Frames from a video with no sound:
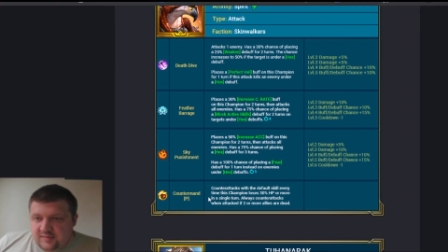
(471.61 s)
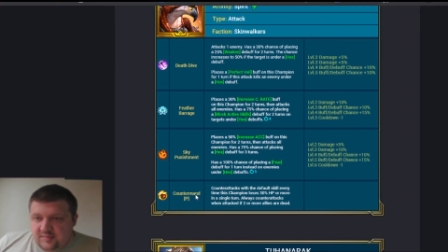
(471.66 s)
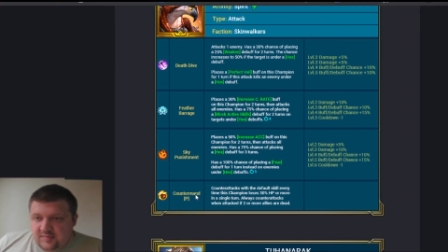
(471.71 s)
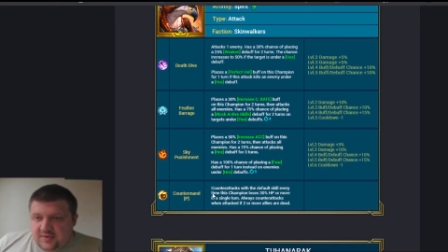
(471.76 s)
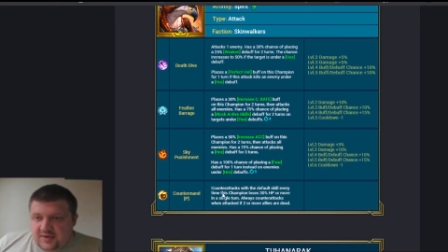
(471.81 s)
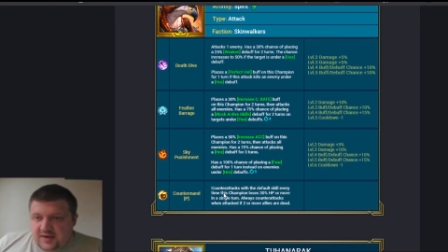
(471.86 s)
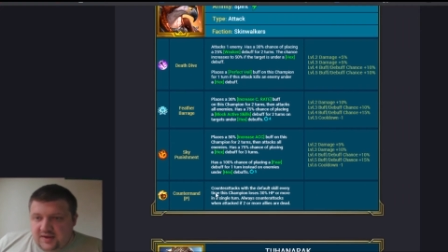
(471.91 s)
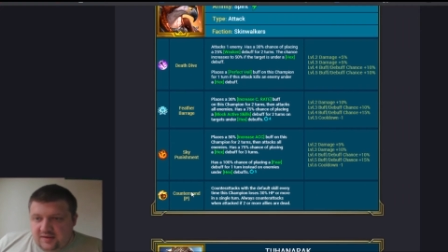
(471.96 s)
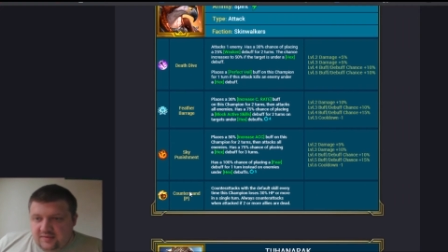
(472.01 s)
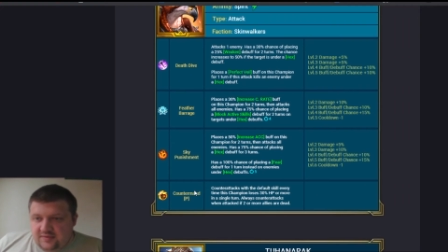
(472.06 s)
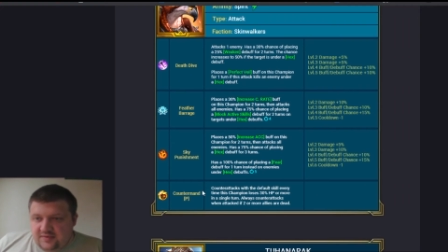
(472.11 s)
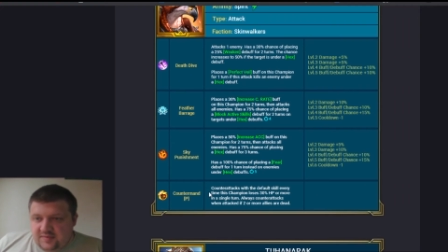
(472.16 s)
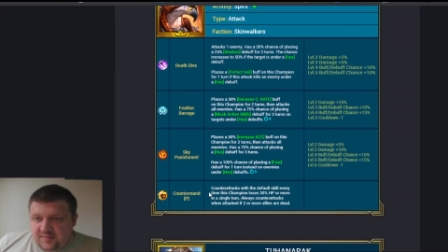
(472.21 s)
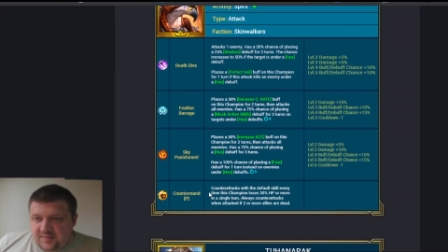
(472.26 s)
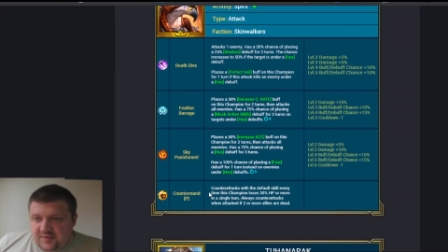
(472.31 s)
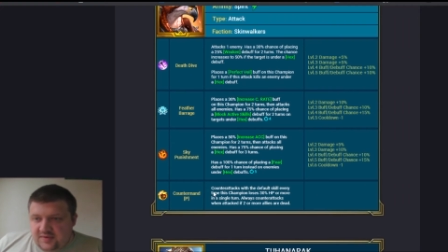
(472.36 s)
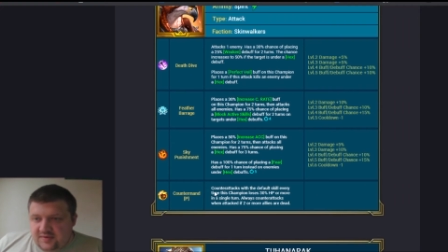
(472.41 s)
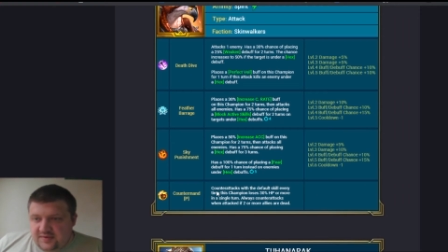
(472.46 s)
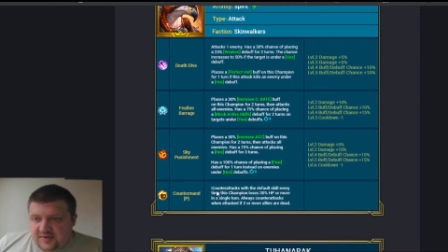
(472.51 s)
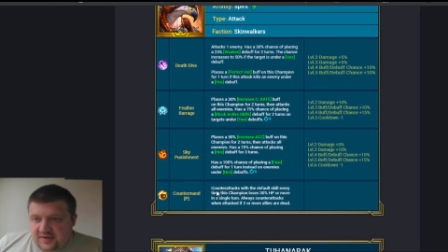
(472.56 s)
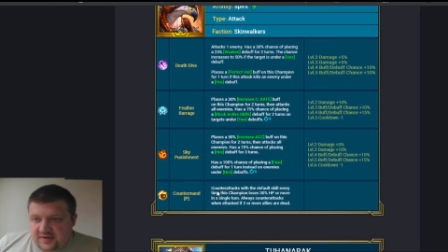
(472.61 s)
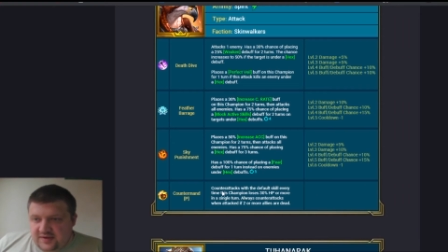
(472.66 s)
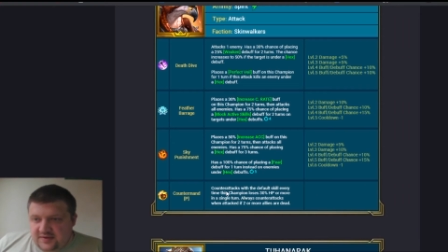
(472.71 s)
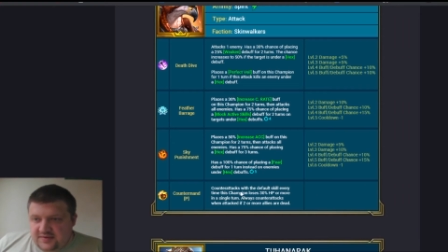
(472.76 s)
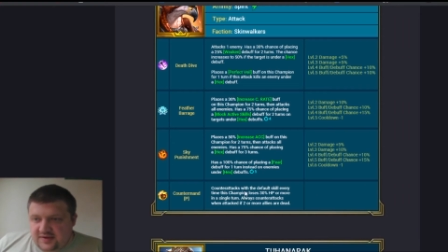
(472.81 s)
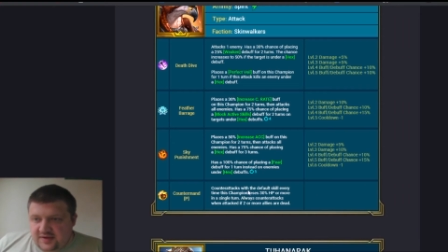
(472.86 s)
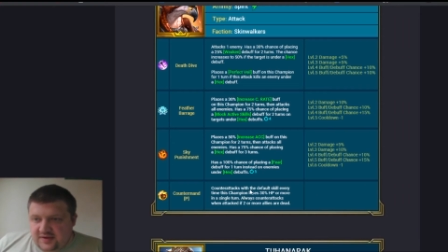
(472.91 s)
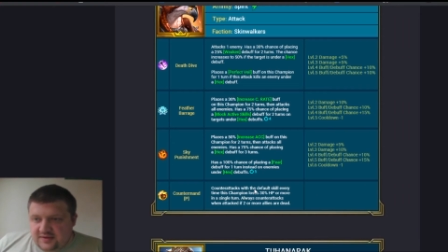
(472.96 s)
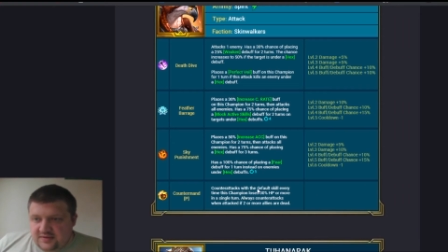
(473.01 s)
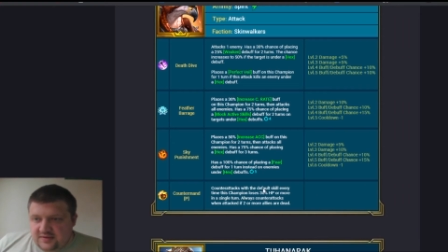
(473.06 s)
Countermand here
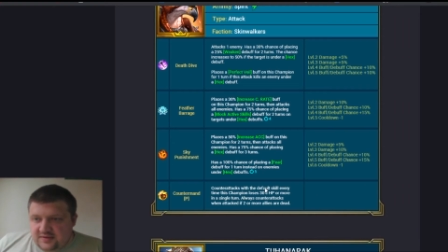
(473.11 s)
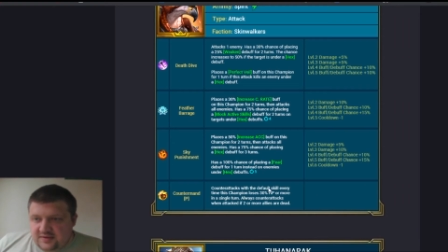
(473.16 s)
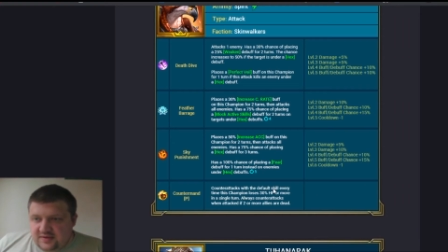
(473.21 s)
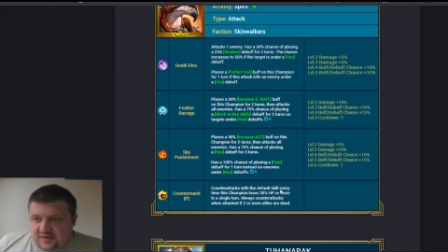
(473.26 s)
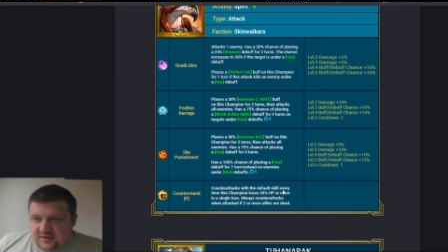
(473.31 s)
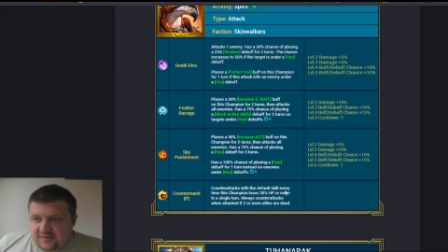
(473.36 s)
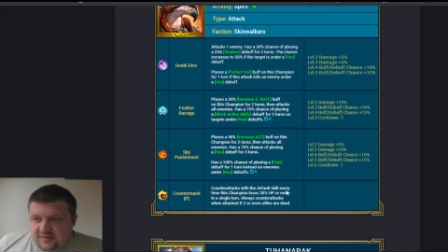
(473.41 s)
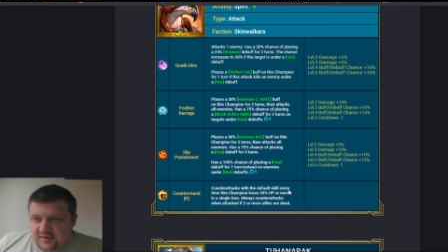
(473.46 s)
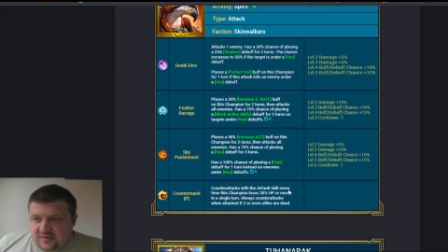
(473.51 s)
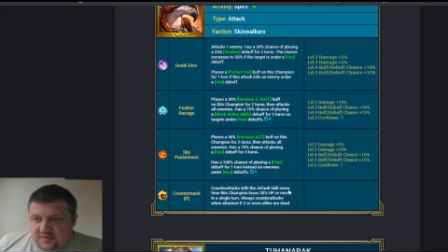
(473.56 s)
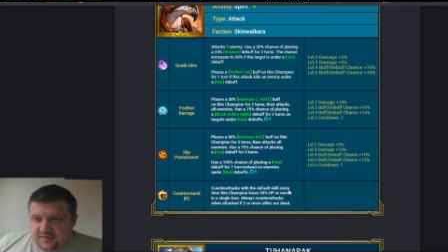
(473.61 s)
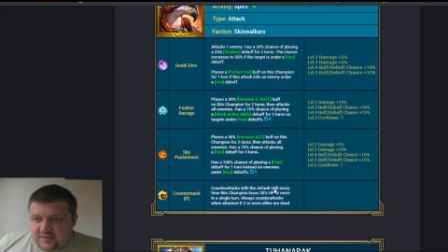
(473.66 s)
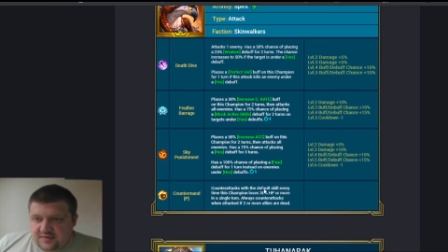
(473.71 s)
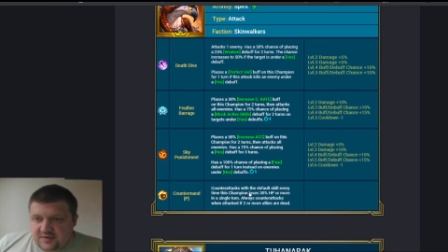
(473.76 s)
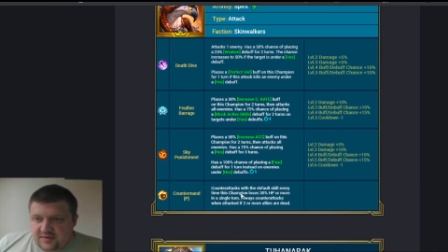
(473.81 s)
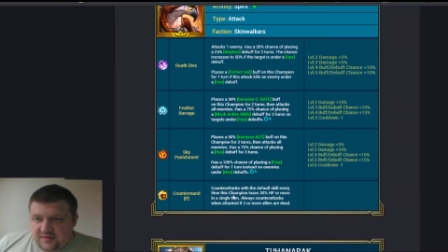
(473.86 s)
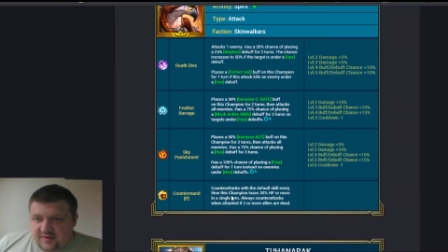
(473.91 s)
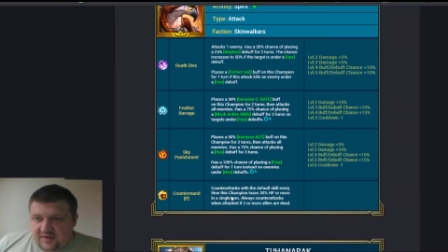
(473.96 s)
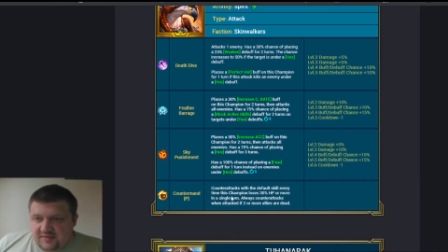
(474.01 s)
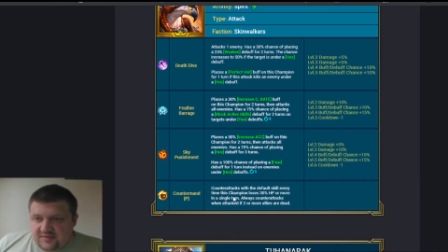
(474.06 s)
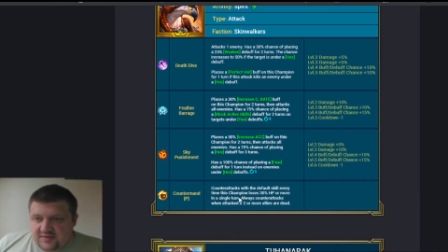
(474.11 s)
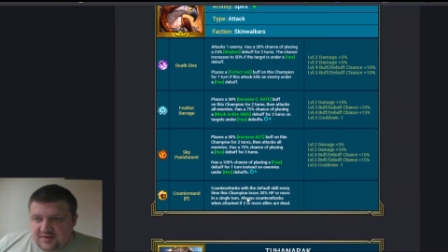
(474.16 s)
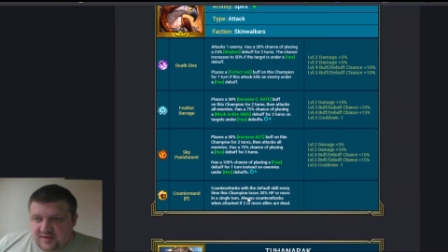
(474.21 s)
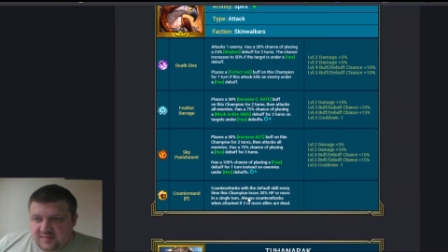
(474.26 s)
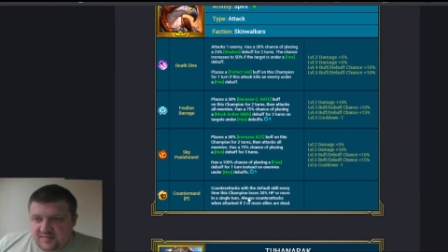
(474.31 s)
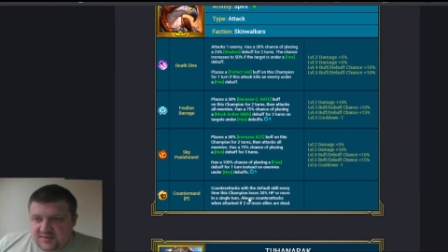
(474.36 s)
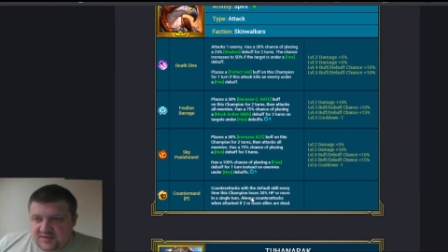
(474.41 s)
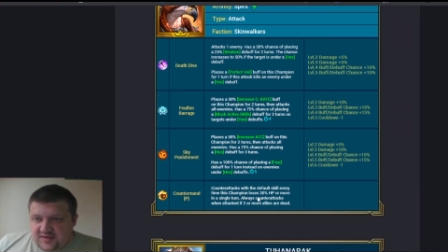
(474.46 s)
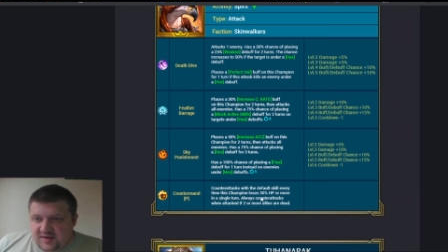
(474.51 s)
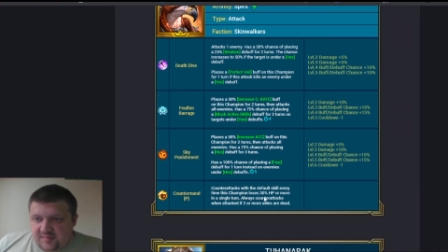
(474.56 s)
attacks the default skill every time
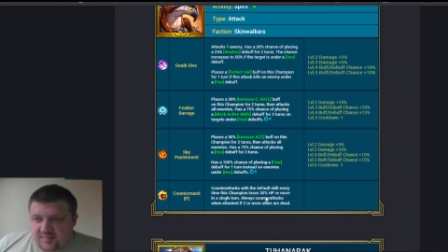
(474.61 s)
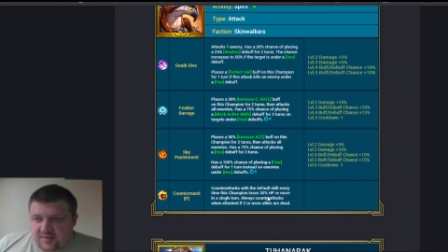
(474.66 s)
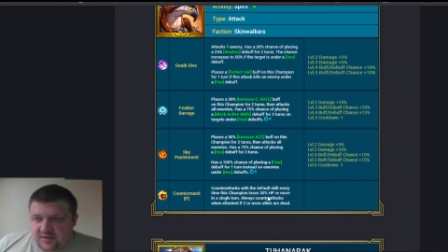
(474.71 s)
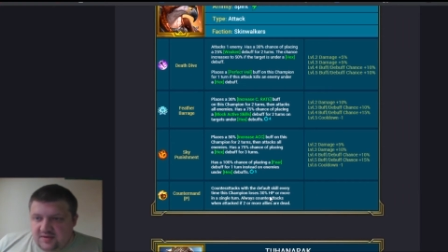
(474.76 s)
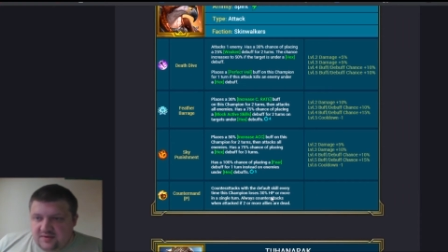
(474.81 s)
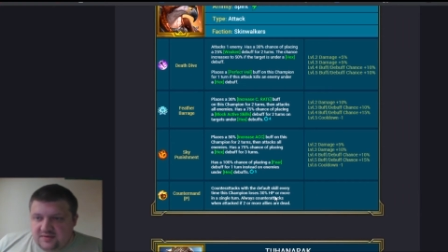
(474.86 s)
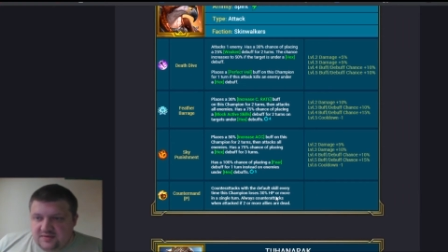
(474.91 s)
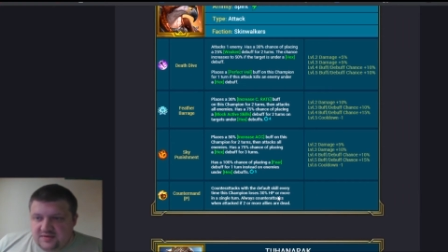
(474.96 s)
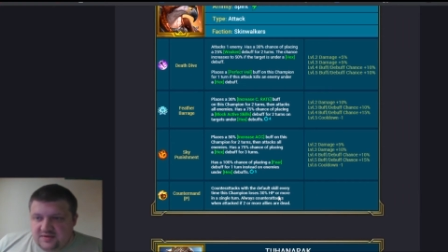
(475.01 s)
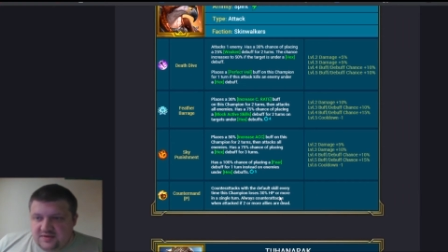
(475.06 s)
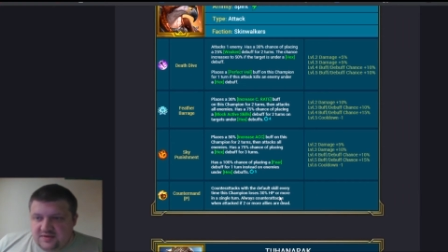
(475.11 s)
this champion loses